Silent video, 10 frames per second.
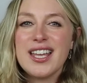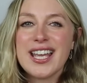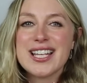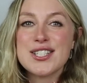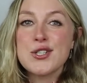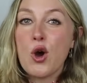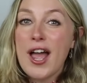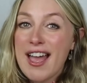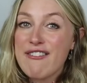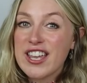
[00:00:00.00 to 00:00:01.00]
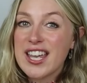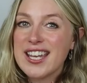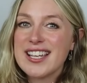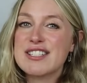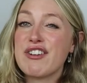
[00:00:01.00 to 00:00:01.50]
It's not
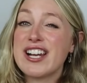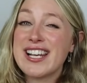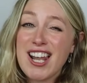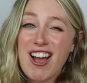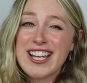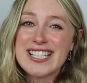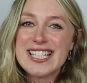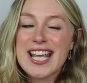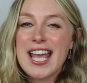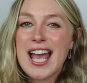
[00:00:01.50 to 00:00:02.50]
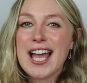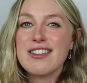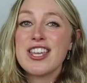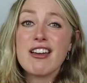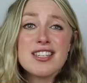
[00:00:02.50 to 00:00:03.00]
heavy, it's very light.
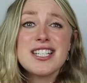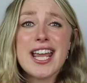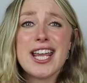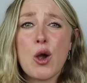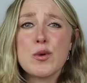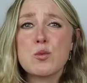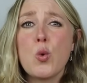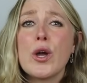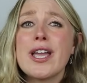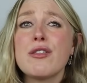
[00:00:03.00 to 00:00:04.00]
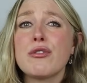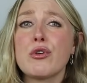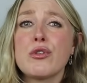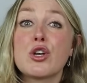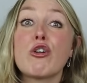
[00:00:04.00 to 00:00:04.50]
And the other day I was walking
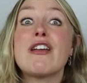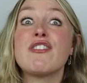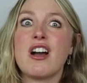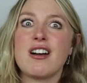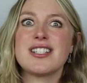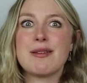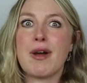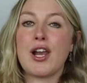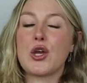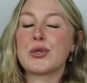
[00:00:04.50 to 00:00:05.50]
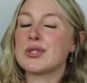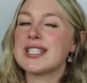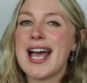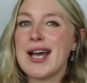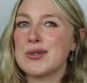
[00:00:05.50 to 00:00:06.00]
through the graveyard in my local
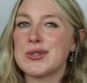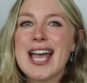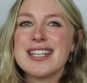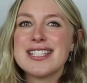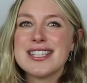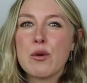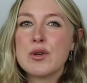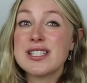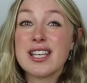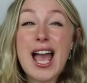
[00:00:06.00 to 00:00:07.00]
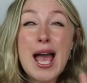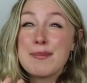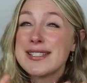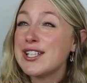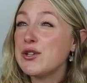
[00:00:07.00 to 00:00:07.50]
town and there was the
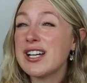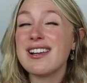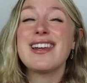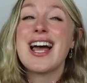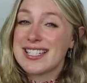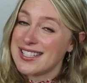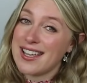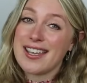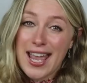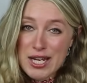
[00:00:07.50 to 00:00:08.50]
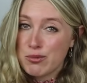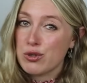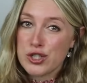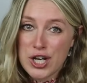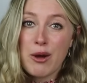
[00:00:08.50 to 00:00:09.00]
absolute classic
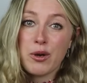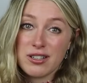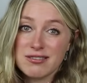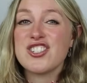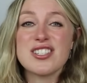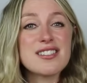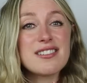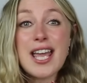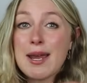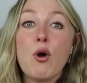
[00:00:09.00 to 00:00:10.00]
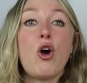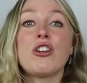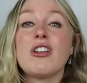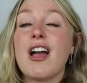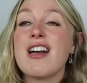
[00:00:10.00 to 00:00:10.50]
April shower. It just came
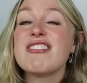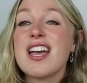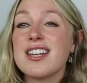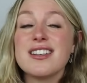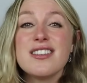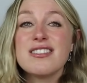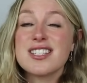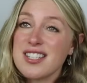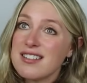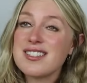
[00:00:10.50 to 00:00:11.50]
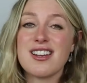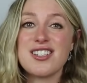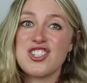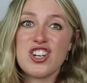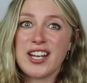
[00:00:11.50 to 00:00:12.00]
on and then the sun
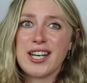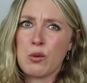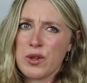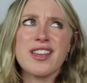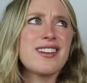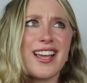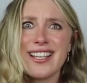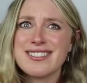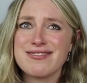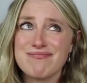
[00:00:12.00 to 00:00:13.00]
started shining within like